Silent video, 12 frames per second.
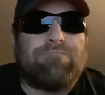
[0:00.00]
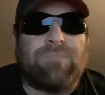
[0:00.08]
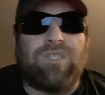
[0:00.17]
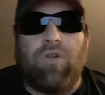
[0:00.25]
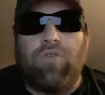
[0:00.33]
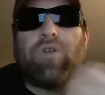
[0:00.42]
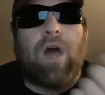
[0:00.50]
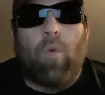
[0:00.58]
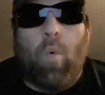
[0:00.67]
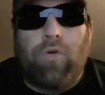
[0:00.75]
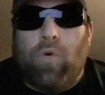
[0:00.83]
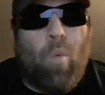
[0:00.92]
you got
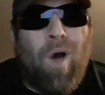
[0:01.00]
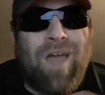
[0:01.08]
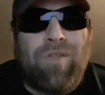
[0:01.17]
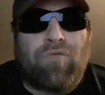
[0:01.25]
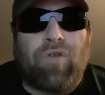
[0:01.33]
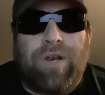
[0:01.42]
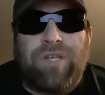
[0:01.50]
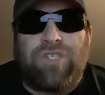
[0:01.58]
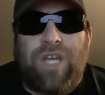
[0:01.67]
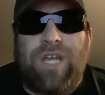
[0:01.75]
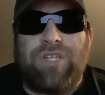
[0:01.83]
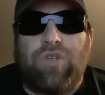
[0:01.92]
to wonder why they're trying to
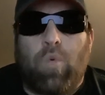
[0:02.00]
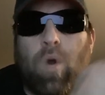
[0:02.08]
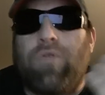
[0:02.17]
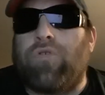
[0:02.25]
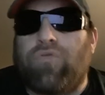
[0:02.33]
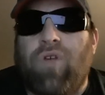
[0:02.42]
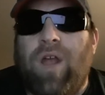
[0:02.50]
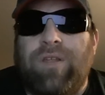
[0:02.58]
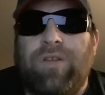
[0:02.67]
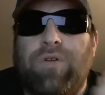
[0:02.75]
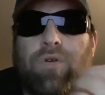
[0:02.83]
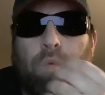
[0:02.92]
change you, what they're trying to
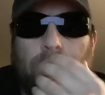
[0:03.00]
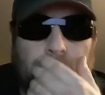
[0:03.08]
do,